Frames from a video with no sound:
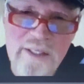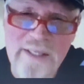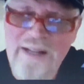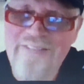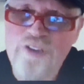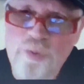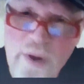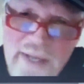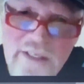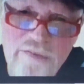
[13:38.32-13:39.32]
connected, I've
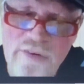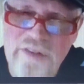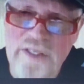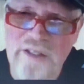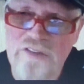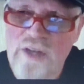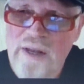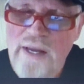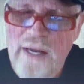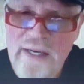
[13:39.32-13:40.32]
tried different things.
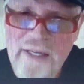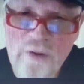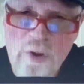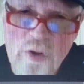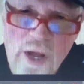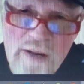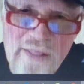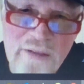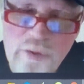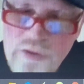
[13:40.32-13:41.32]
And I know a lot of
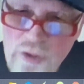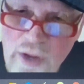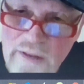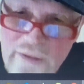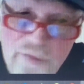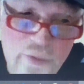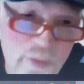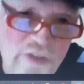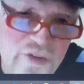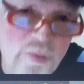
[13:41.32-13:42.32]
that, there's a lot of different
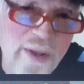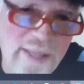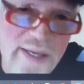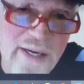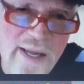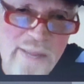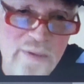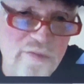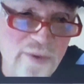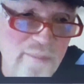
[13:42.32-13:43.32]
reasons why that can
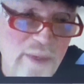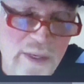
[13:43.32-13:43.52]
happen, from